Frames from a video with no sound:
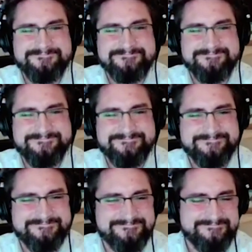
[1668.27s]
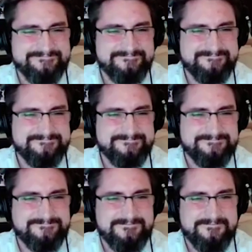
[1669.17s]

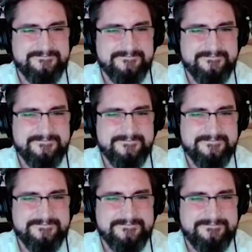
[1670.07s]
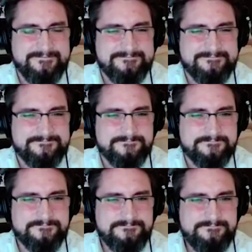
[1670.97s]

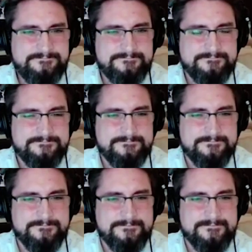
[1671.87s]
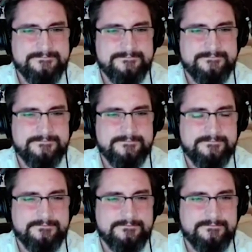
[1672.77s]

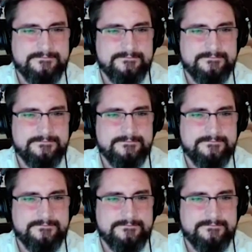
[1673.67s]
This person isn't speaking.